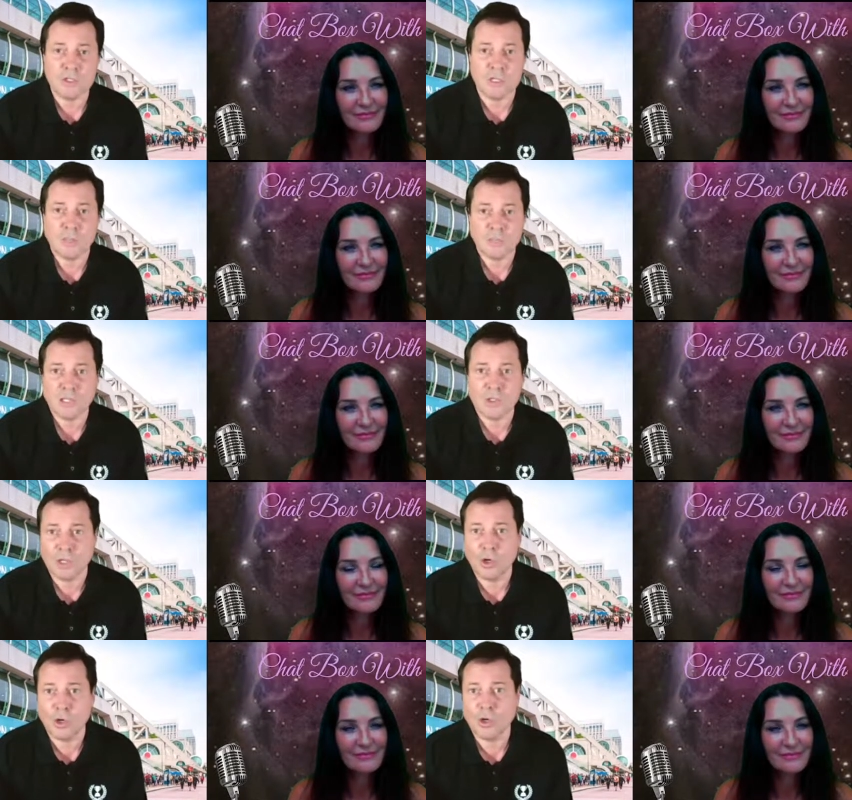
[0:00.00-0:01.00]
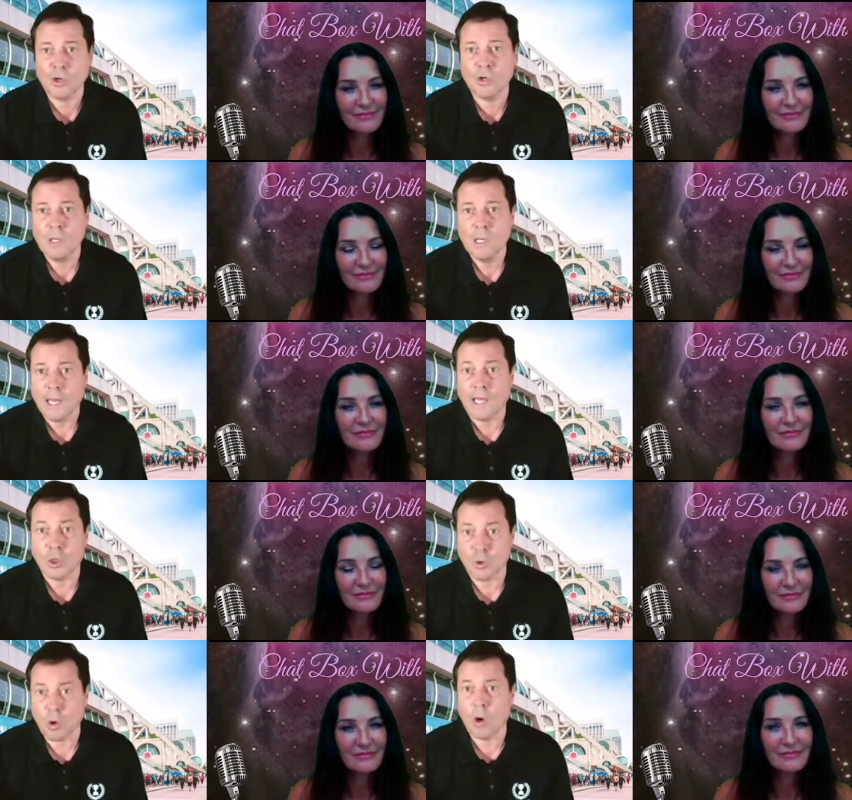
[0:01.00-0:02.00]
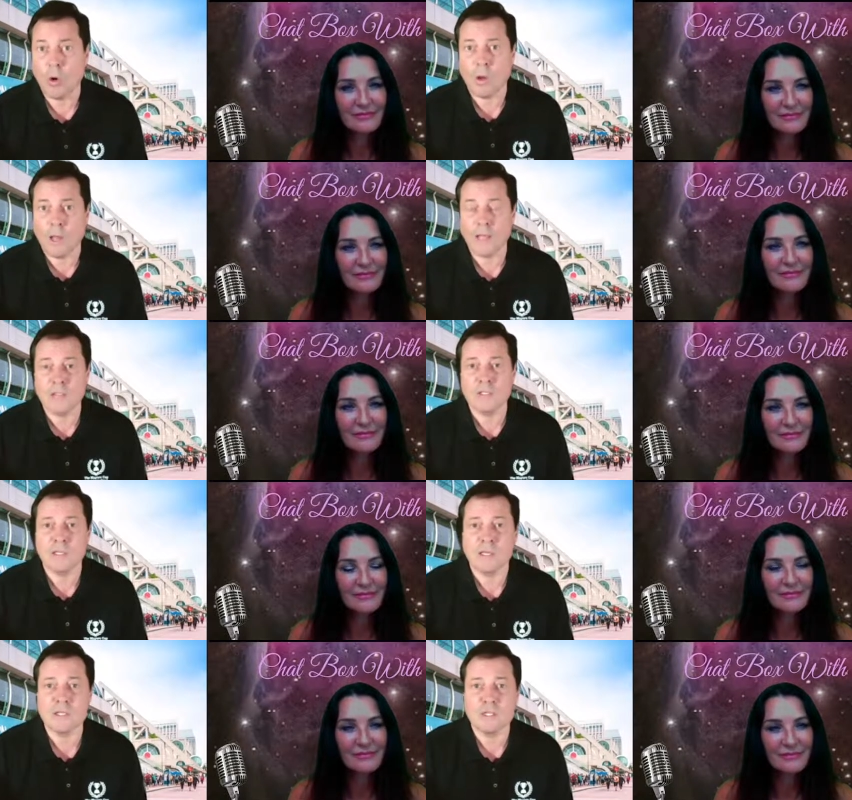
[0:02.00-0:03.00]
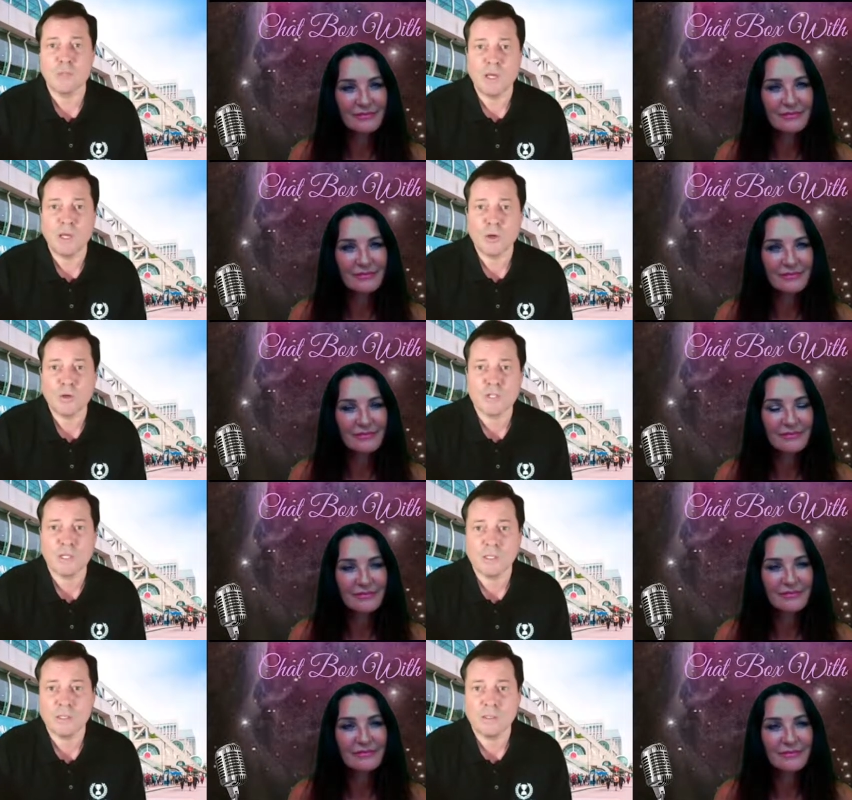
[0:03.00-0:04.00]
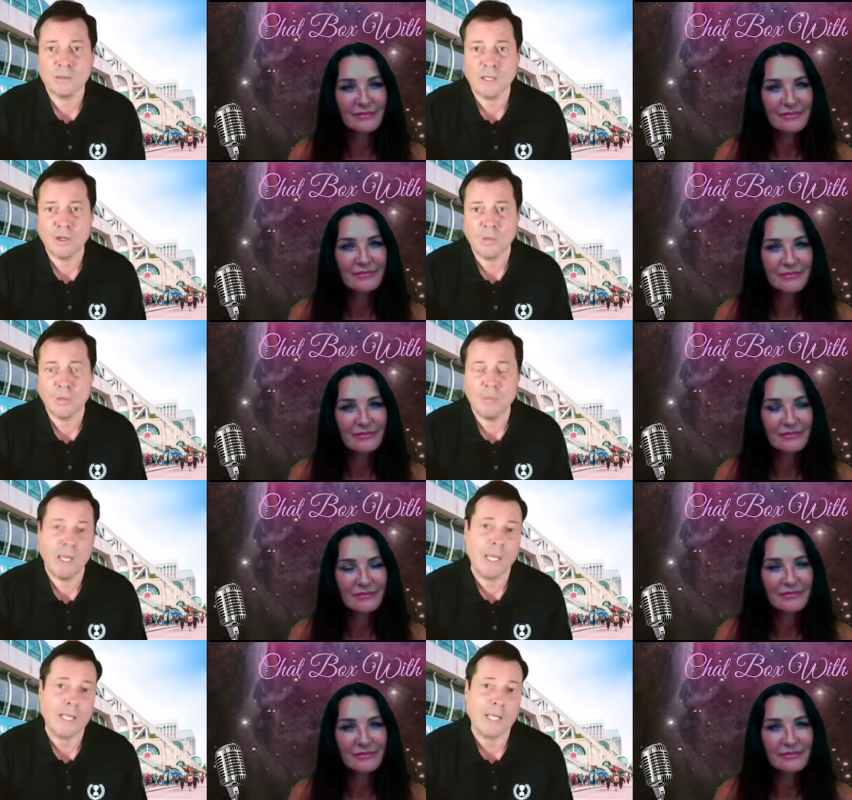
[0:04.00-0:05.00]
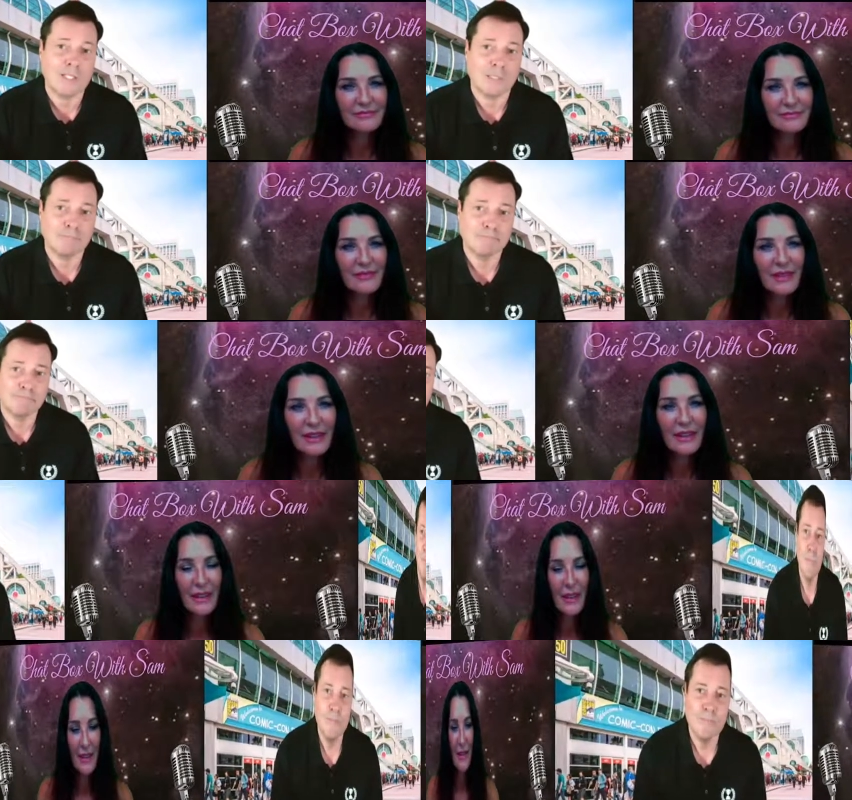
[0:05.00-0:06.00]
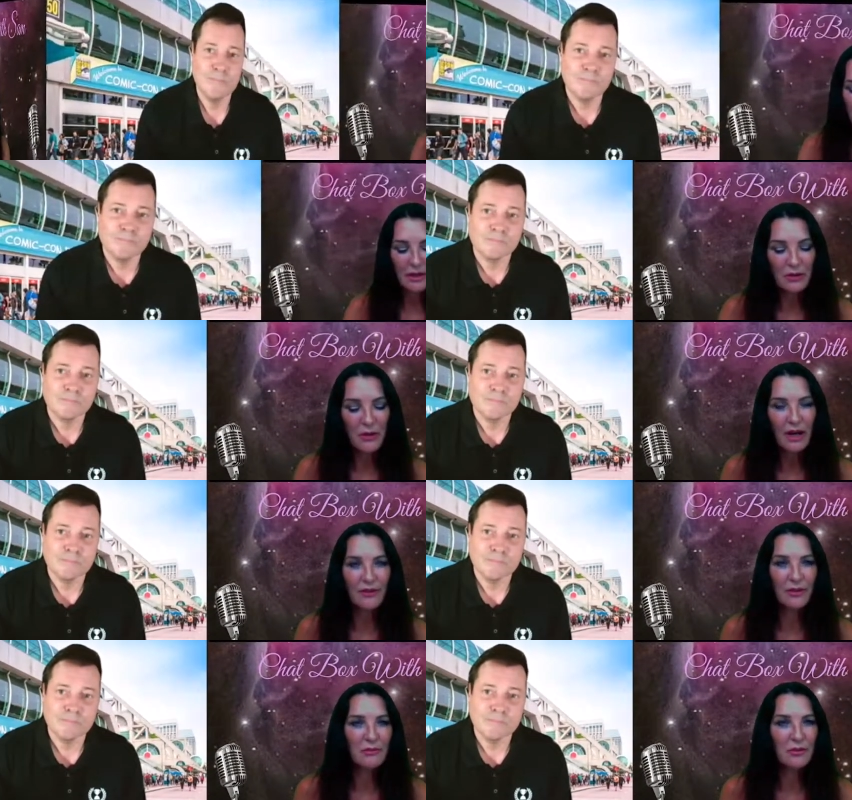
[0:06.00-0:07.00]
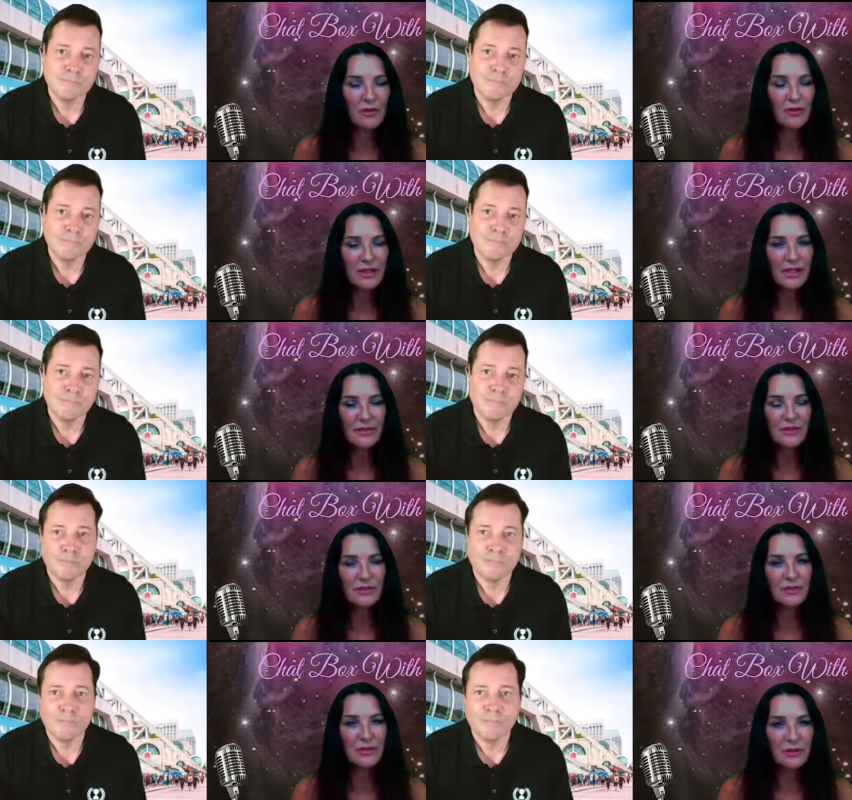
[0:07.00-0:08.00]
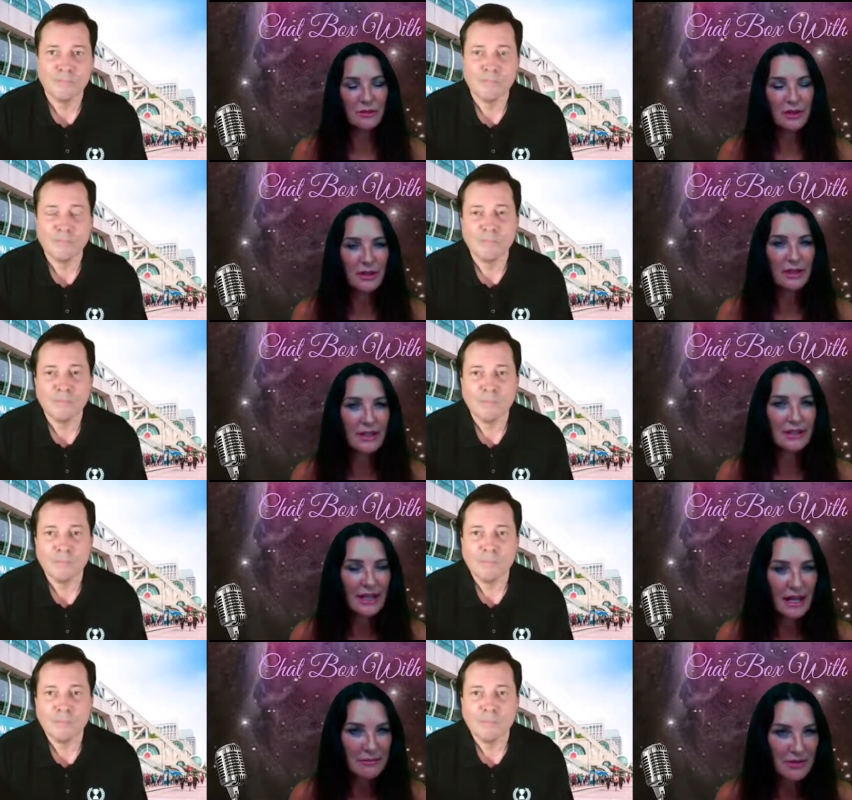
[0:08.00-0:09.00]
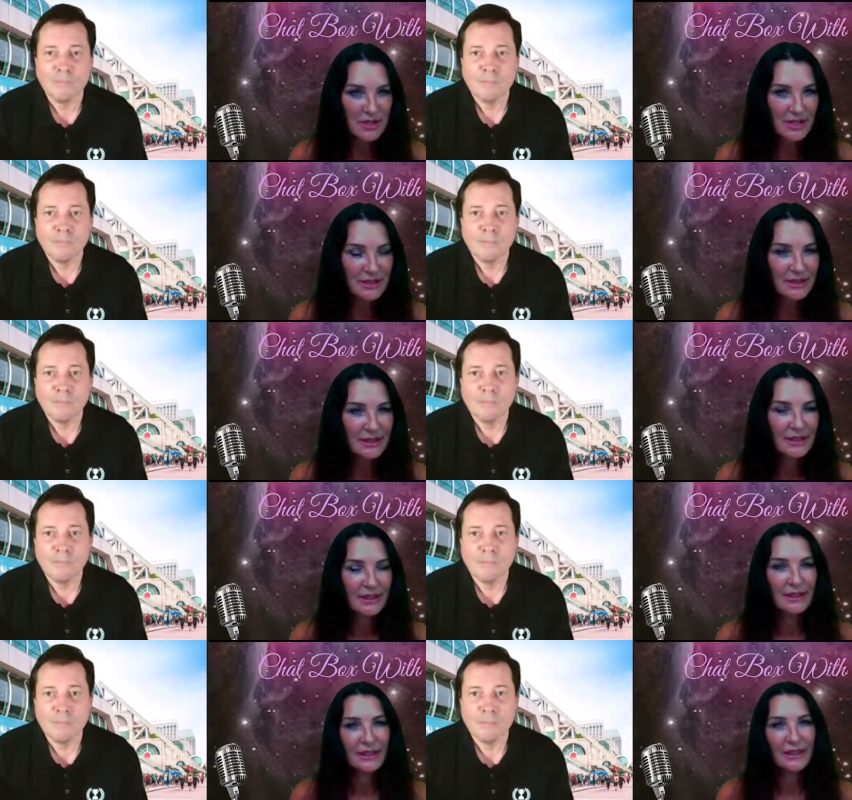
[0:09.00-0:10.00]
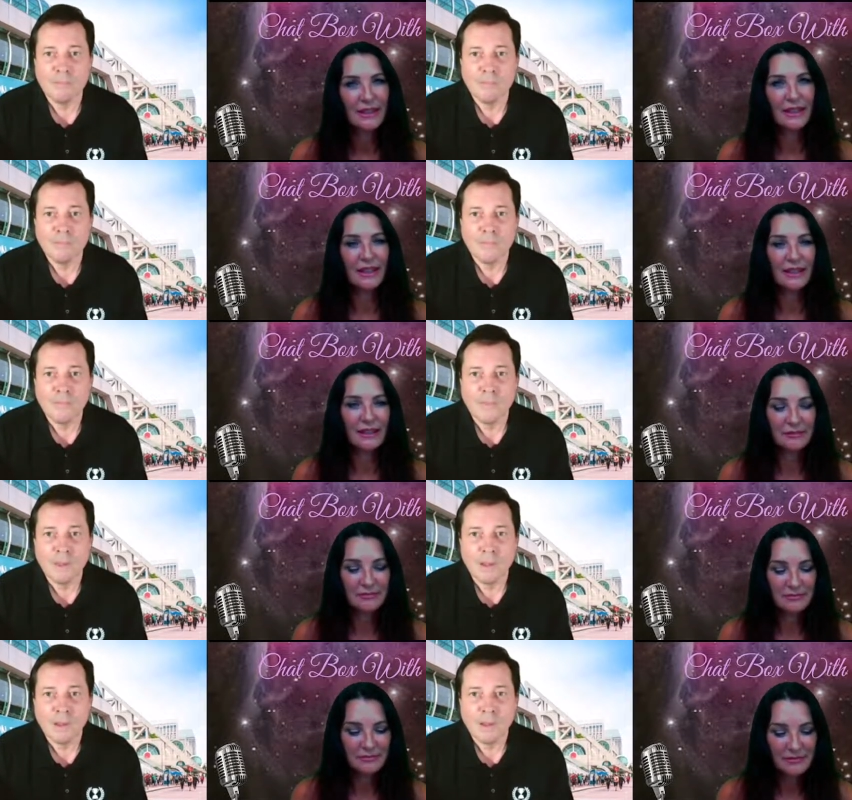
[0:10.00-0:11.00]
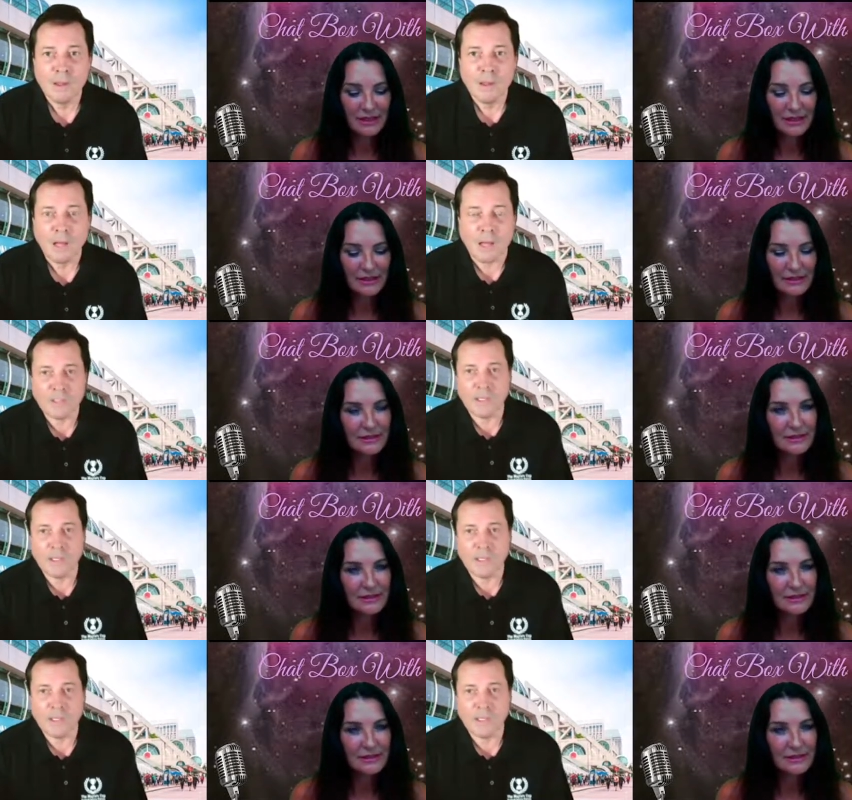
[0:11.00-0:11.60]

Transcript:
Speaker 1: something to learn and mm-hmm. grow as, as speakers and, and human beings.
Speaker 2: You've been in quite a few movies. I've saw you with Linda Hamilton. Um,
Speaker 1: I did.